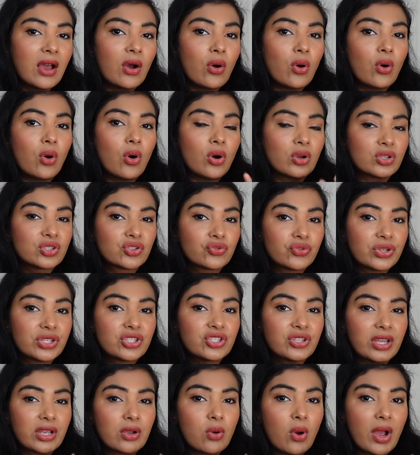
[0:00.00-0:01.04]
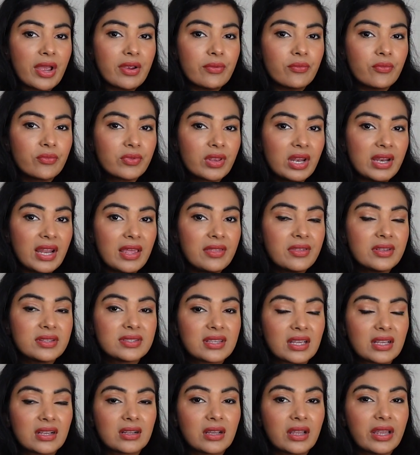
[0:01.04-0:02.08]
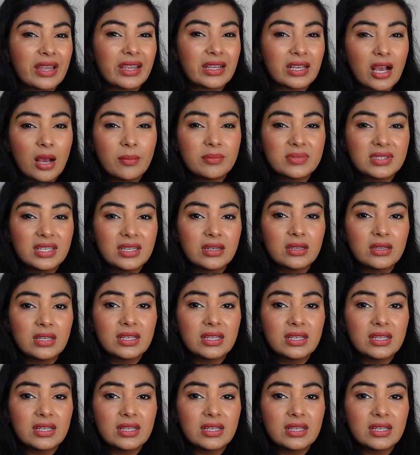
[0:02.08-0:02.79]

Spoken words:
or ostrich, the leathers that it comes in